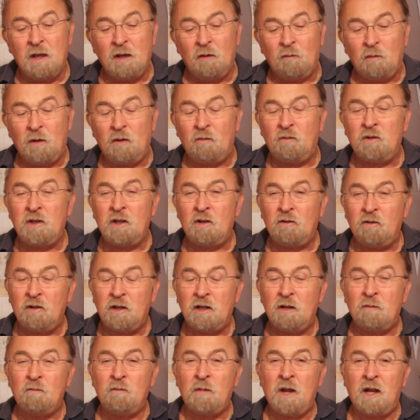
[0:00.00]
But when you look
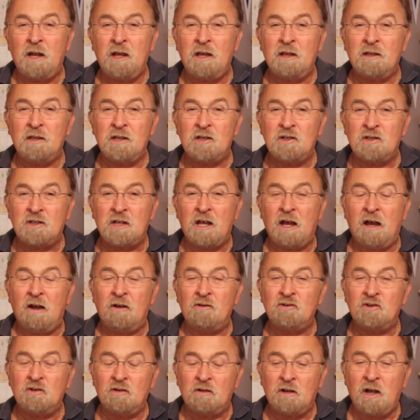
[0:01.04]
at many of these
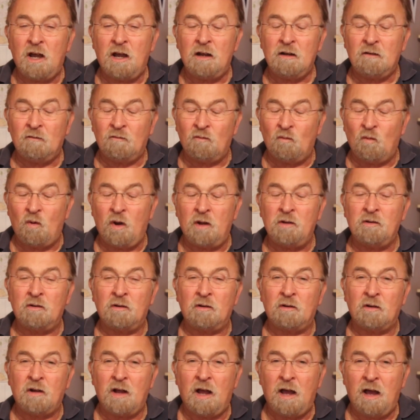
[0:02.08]
towns, you kind of
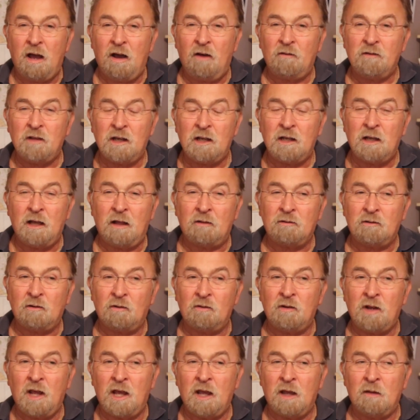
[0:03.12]
wonder how they got their
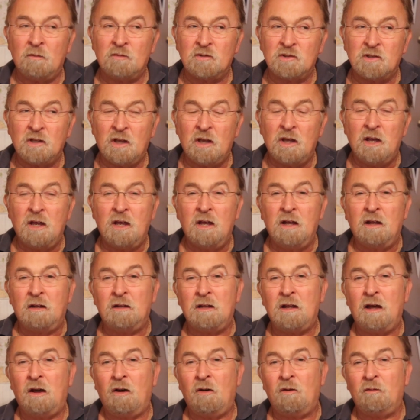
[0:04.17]
names.
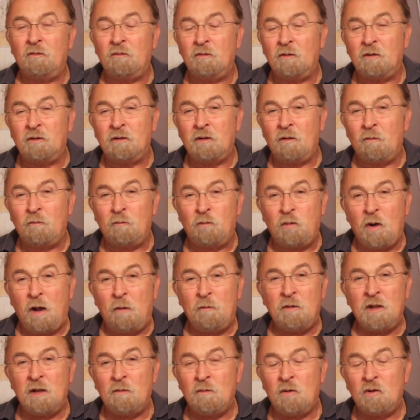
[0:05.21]
Now,
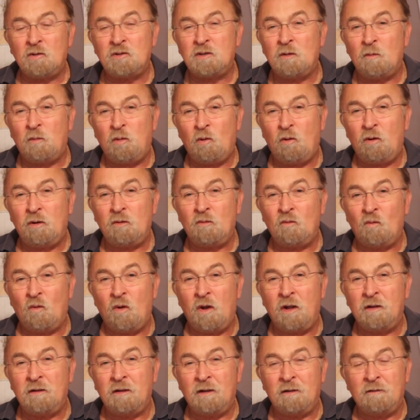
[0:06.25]
probably the most important
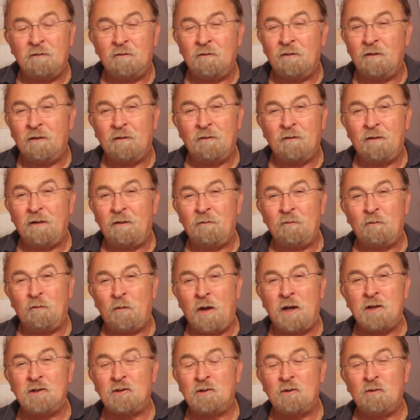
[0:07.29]
one that
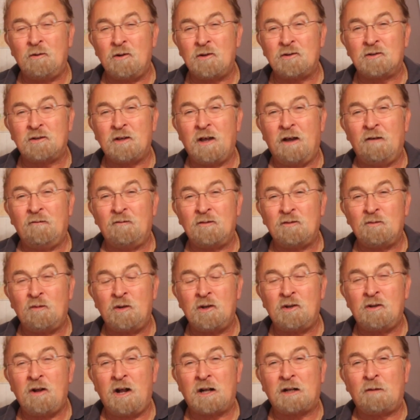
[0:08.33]
my students love was when we
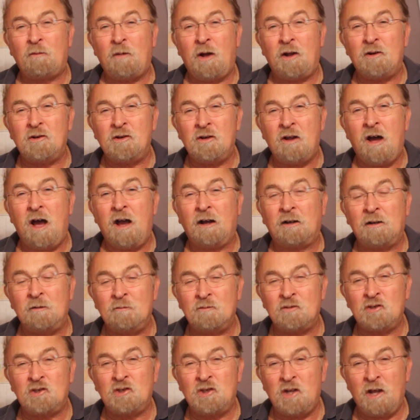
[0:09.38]
talked about Knockham
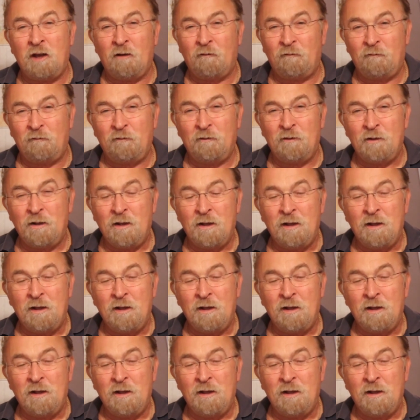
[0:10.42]
Stiff